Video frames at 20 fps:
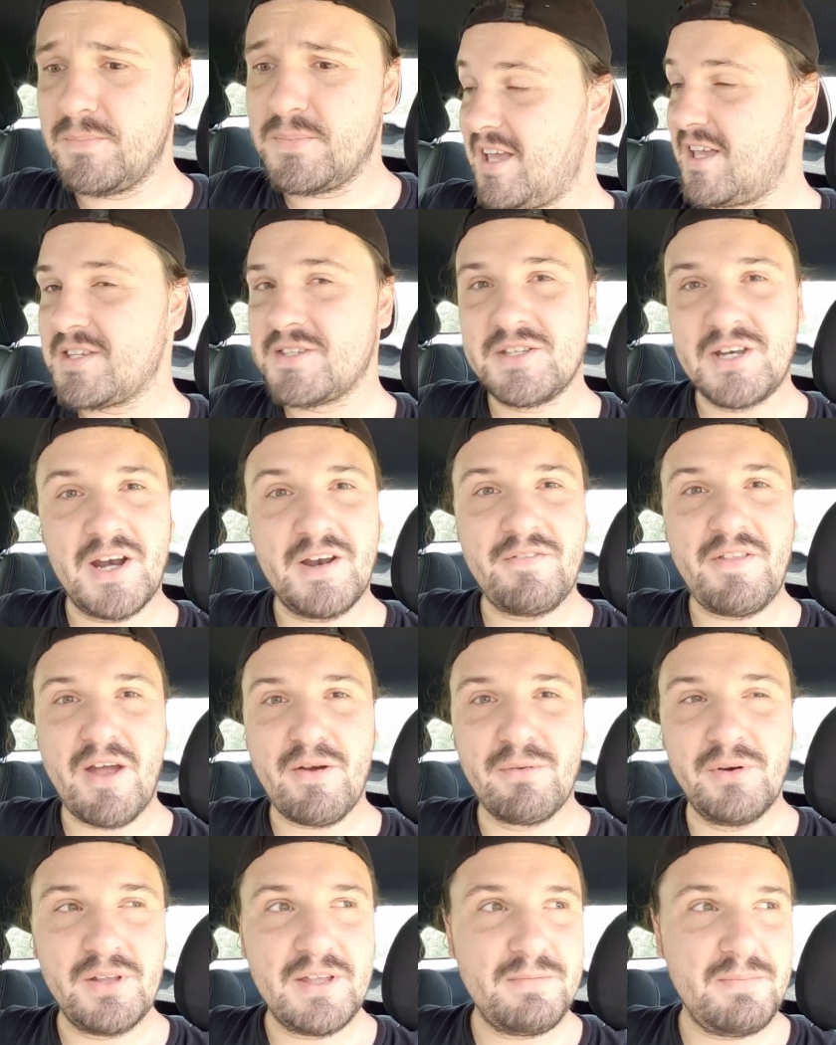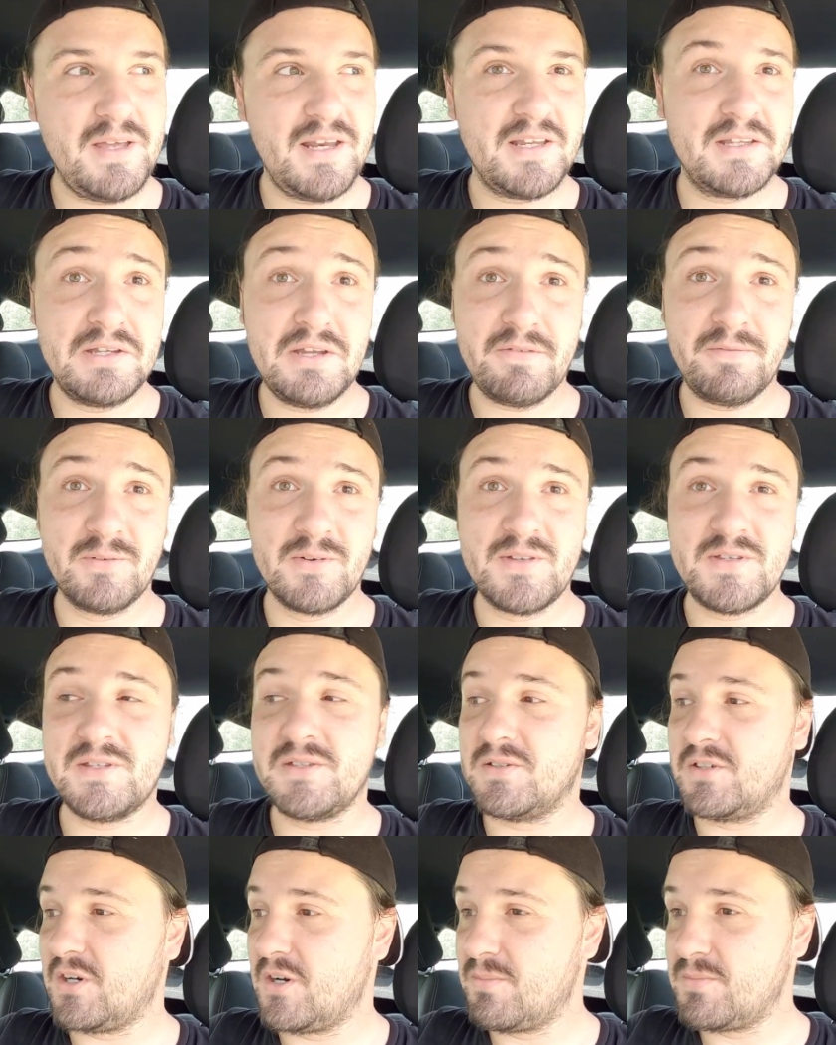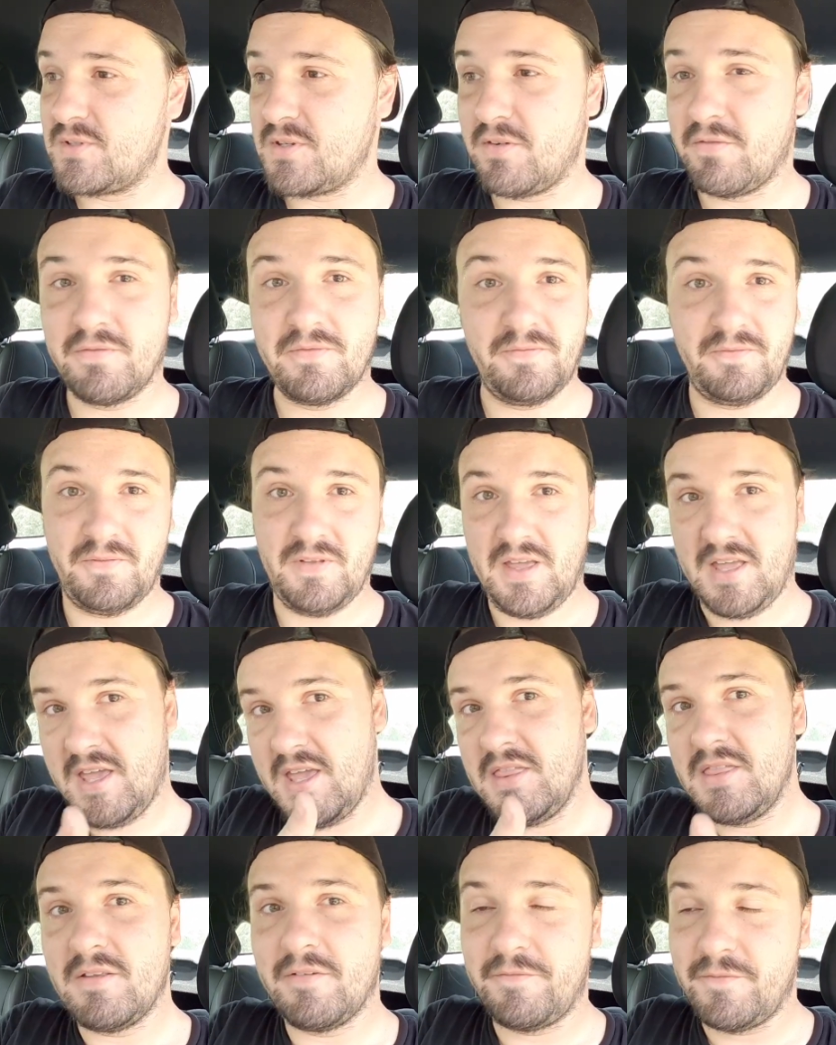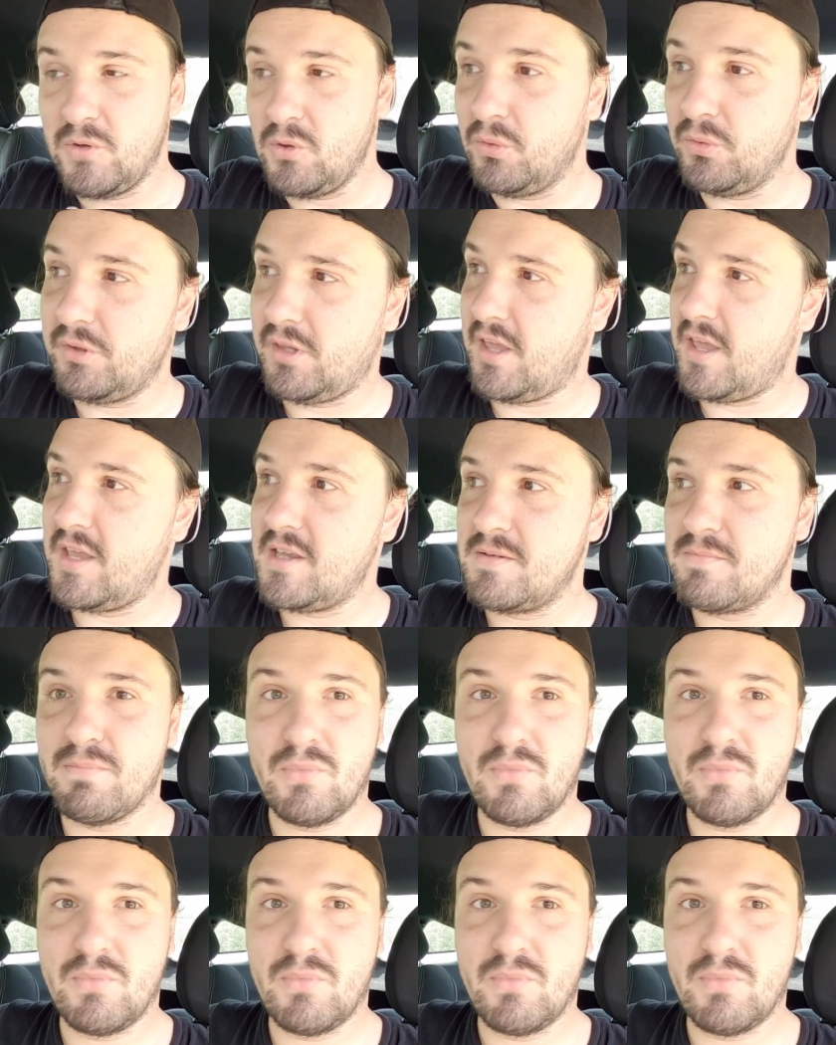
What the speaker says: I guess none of that really made a difference in terms of in the fuel tank.